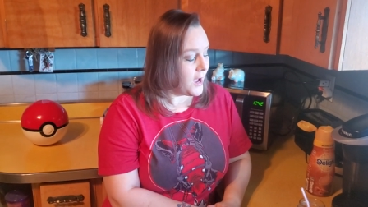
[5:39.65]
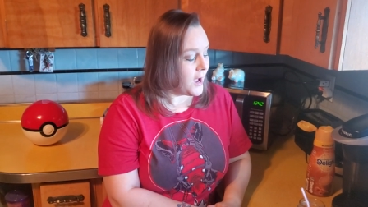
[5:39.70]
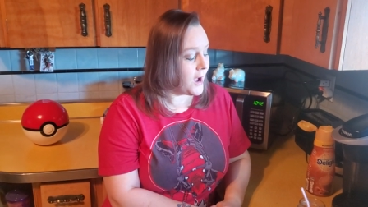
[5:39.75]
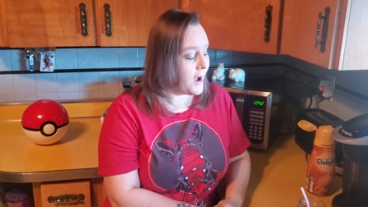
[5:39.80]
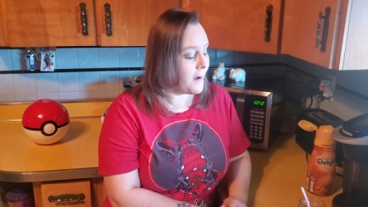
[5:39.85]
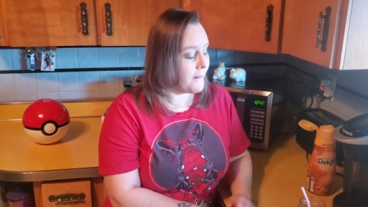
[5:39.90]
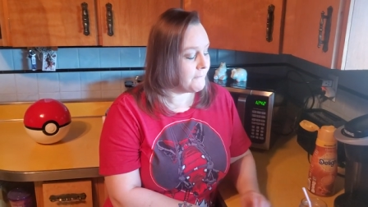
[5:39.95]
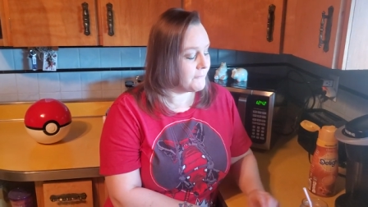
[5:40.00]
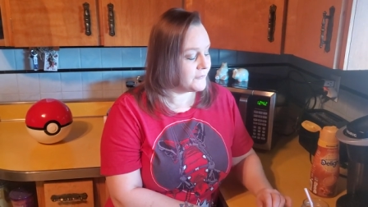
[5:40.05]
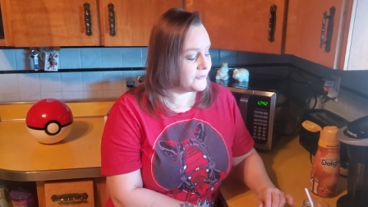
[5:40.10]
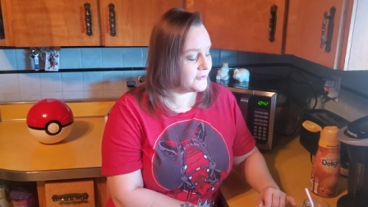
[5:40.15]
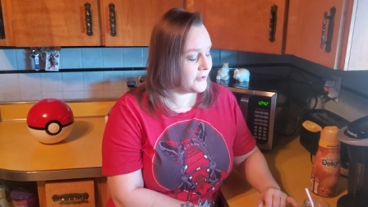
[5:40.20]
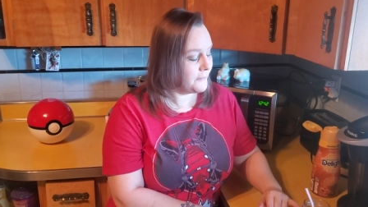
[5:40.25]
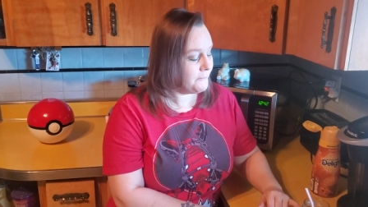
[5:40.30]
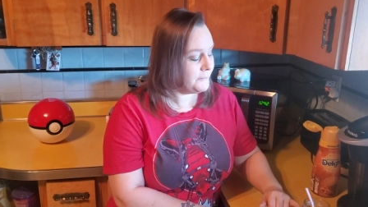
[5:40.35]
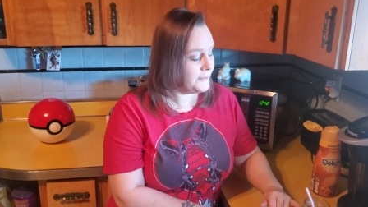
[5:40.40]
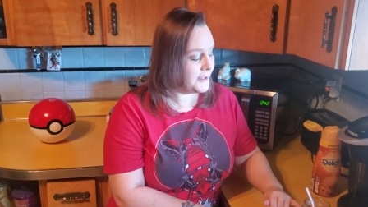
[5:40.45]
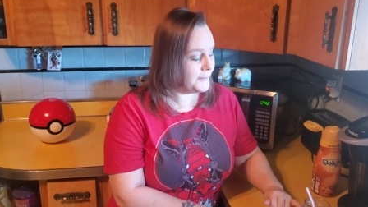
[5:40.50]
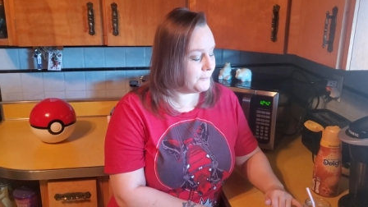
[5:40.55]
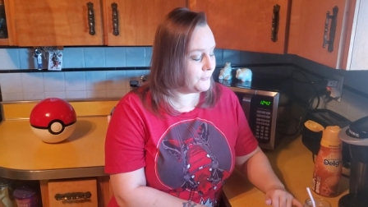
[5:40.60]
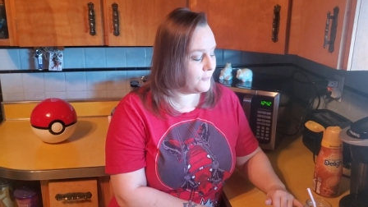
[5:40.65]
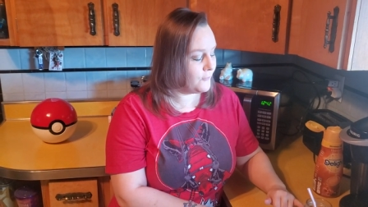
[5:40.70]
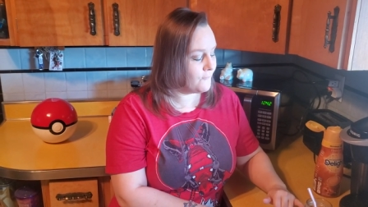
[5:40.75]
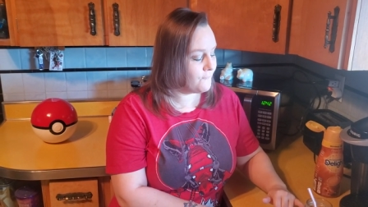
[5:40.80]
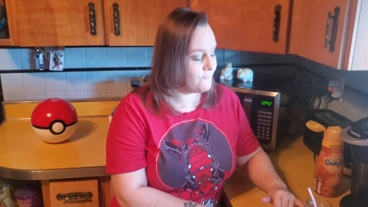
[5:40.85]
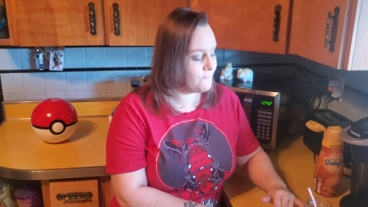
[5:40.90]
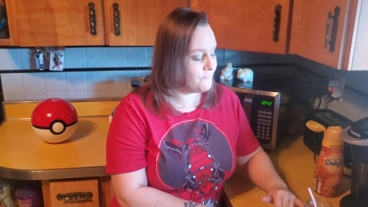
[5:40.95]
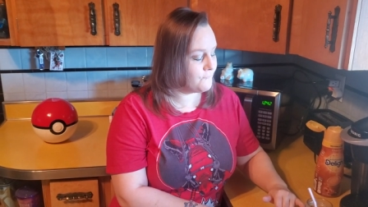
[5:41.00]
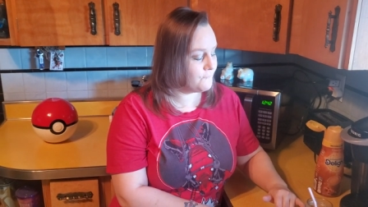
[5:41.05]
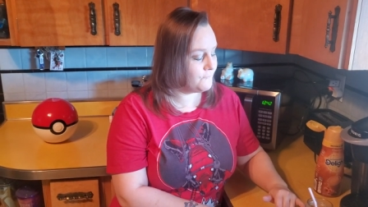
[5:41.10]
um, some
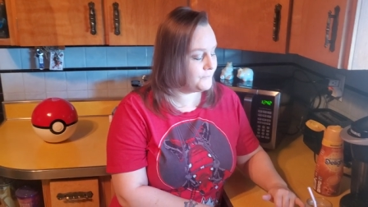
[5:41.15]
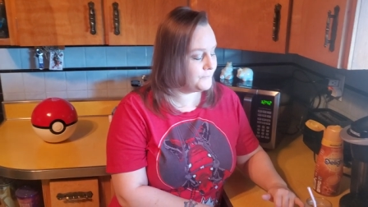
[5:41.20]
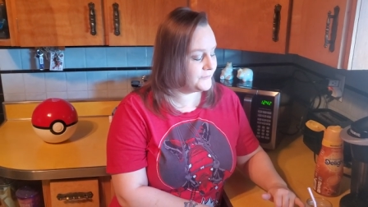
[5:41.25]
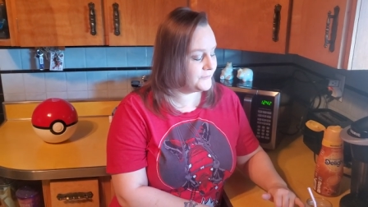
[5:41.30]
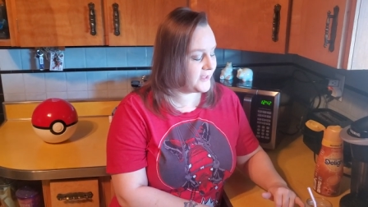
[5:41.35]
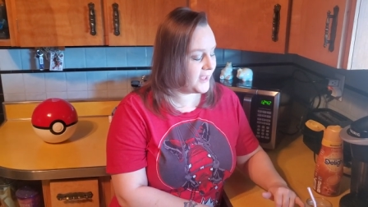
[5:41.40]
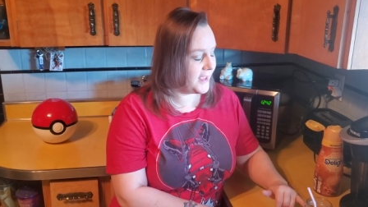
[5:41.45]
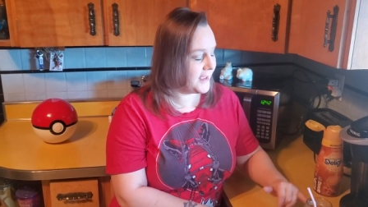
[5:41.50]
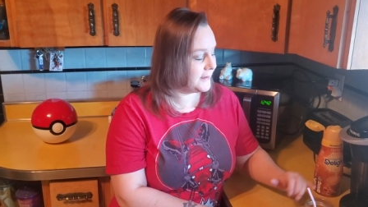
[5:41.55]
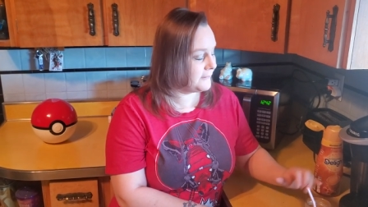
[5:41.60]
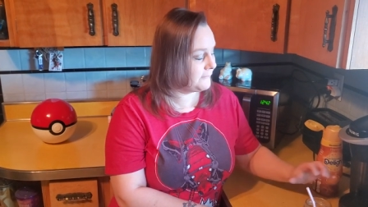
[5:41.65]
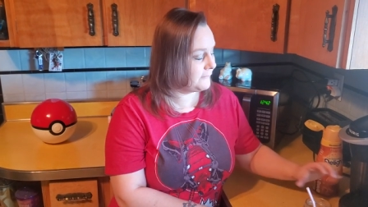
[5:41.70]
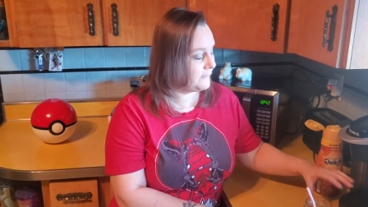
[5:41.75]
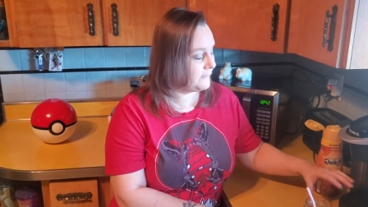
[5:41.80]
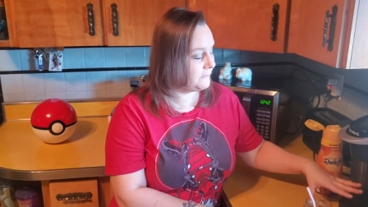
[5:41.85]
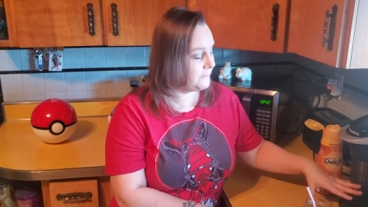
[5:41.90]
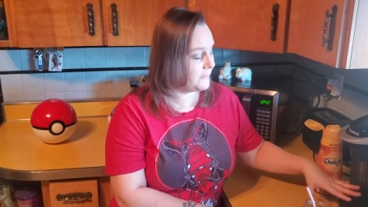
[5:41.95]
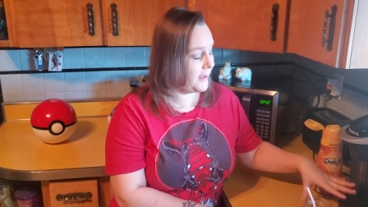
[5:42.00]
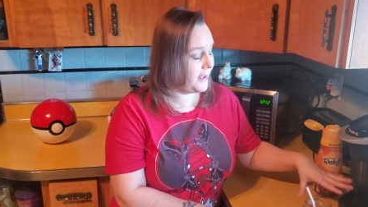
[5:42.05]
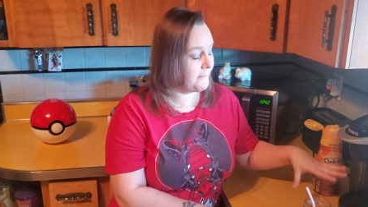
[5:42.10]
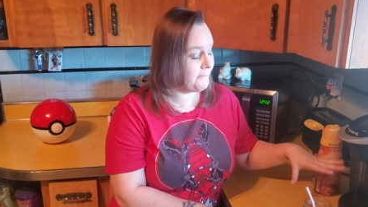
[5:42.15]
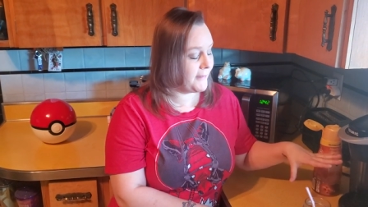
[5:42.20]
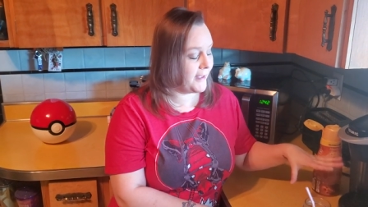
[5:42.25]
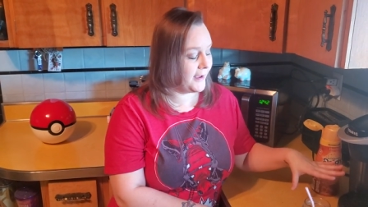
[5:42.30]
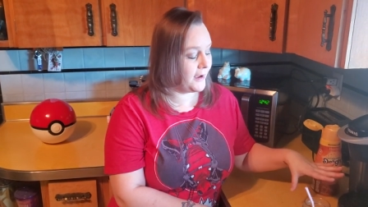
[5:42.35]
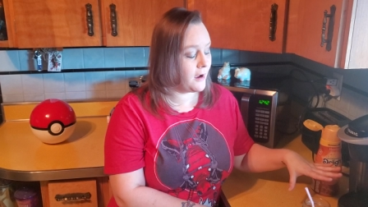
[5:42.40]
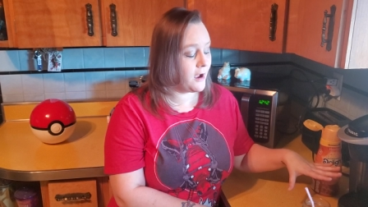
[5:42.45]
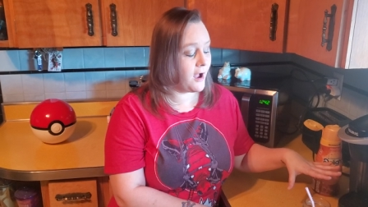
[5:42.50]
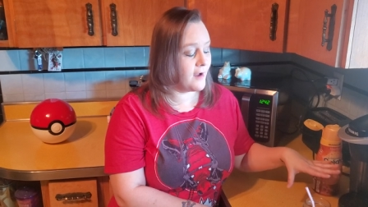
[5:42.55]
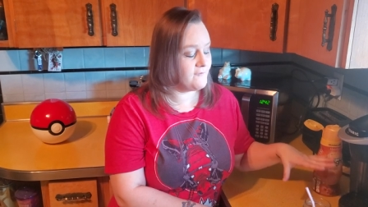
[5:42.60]
people take and
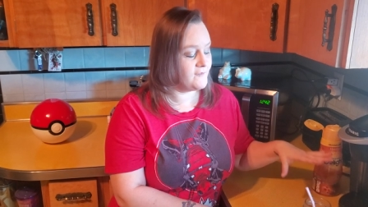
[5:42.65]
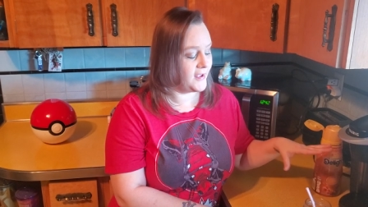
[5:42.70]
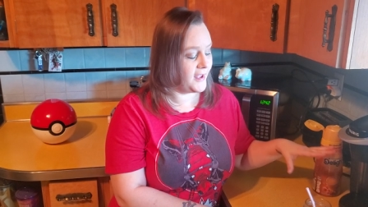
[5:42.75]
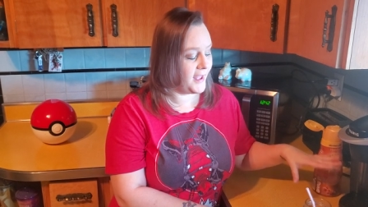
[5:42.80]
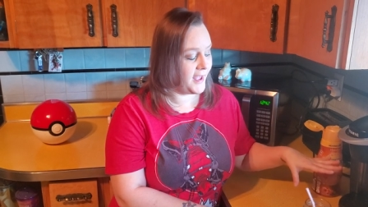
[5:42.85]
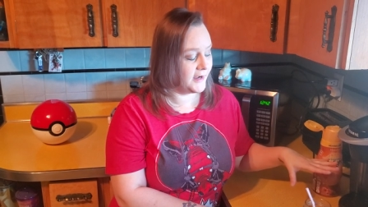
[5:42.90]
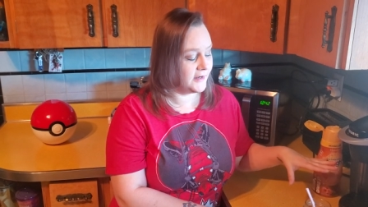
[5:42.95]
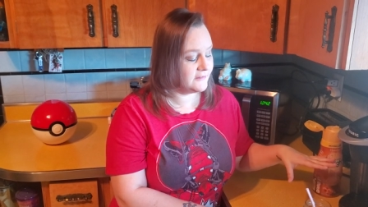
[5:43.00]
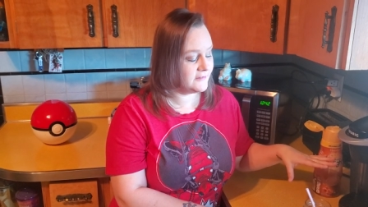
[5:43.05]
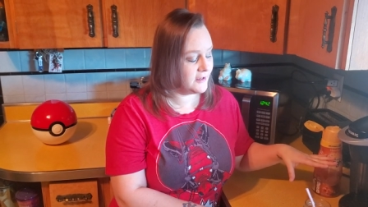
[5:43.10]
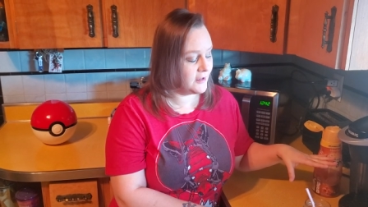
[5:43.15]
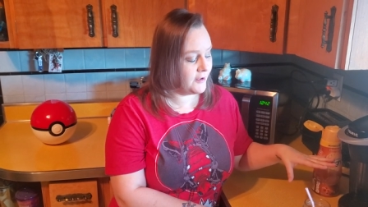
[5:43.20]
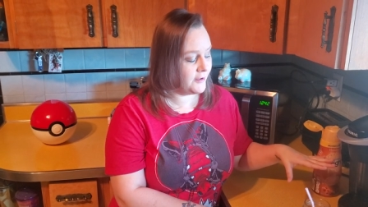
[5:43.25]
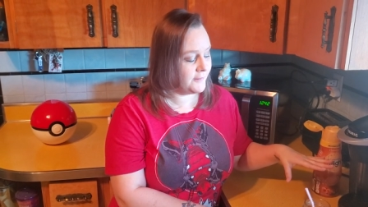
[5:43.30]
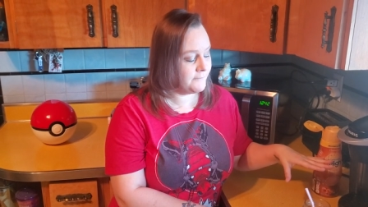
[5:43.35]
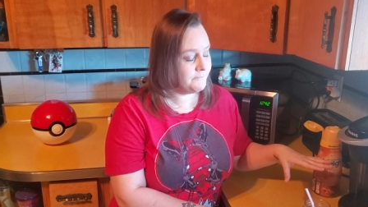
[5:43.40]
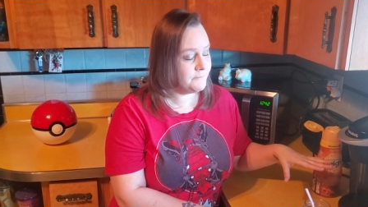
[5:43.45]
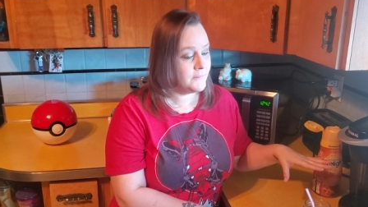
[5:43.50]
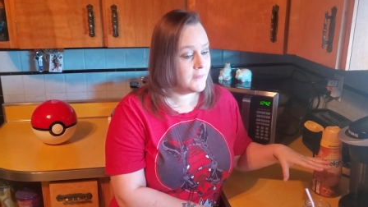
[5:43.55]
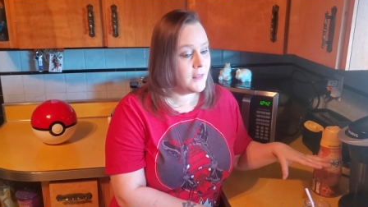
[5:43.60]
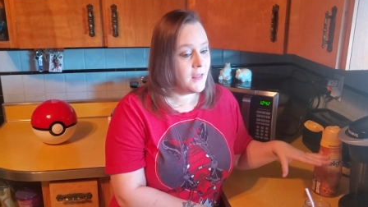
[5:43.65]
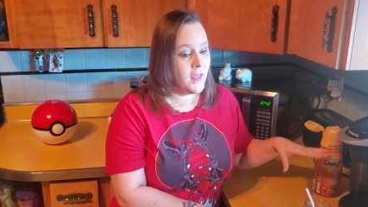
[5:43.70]
make coffee ahead of time